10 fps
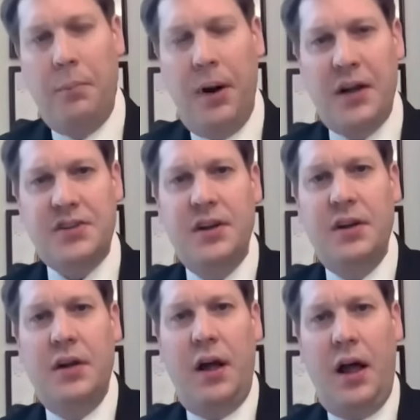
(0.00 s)
But
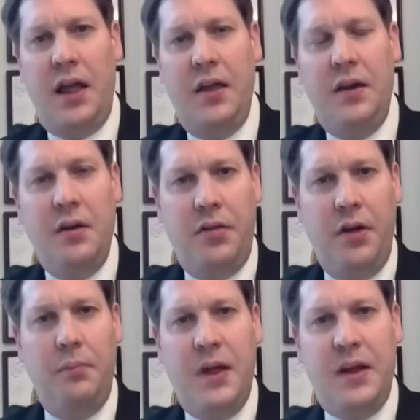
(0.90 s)
in
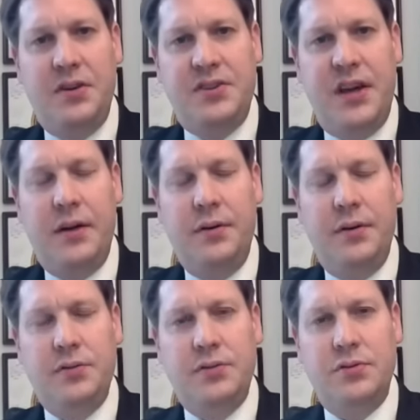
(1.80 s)
the
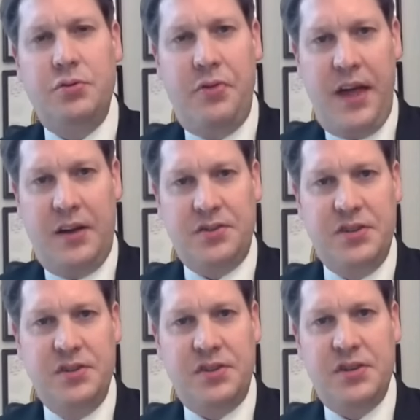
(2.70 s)

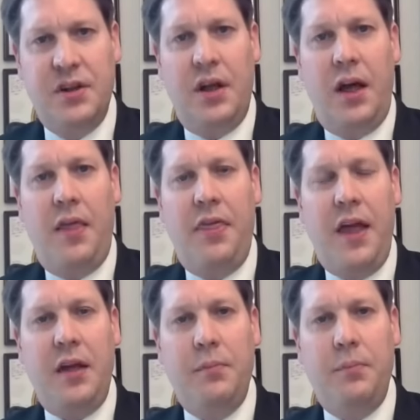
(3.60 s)
mid-2000s,
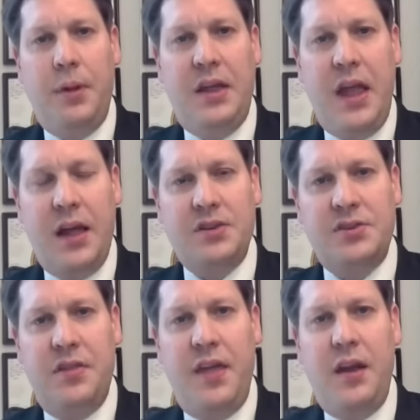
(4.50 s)
they began
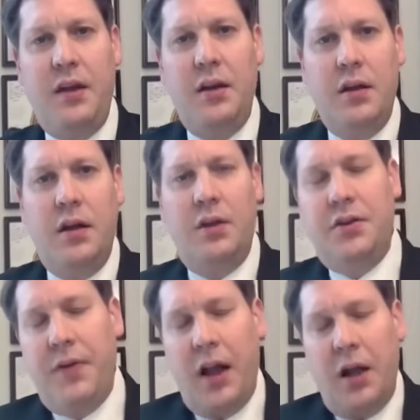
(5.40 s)
to then
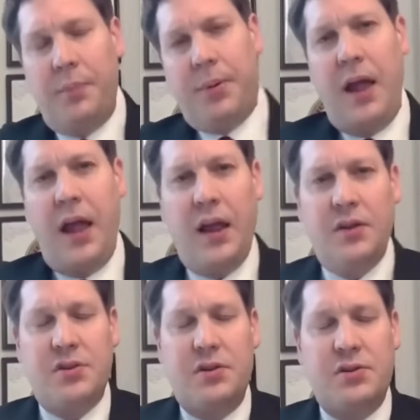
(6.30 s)
develop
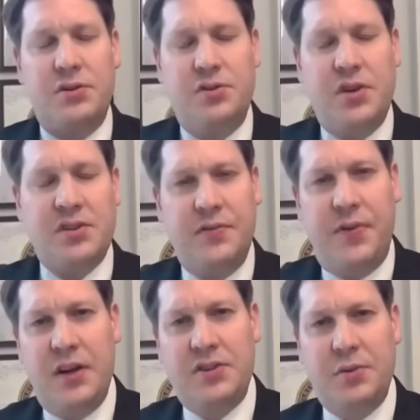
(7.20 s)
and
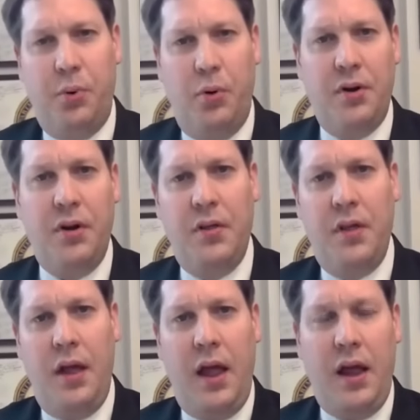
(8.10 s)
justify and support
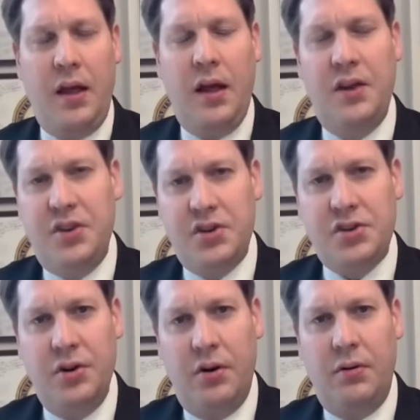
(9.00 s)
a
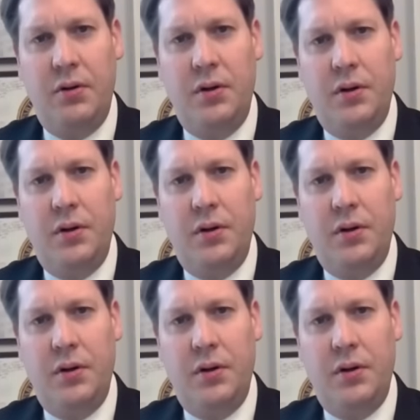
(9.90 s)
additional